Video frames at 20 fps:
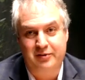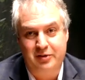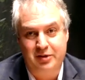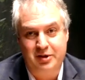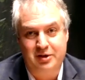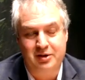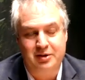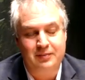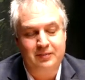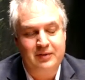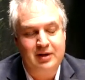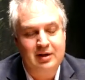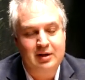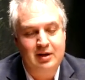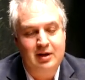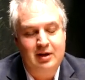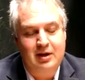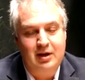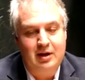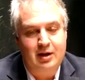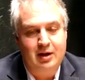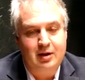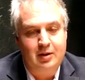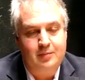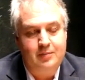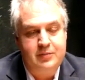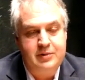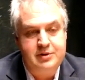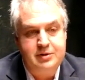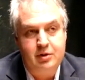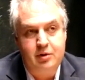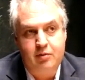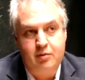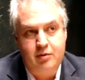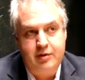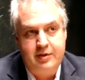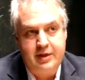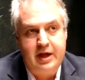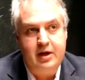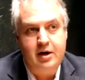VR. Um, so
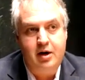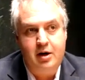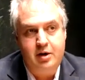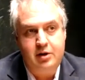there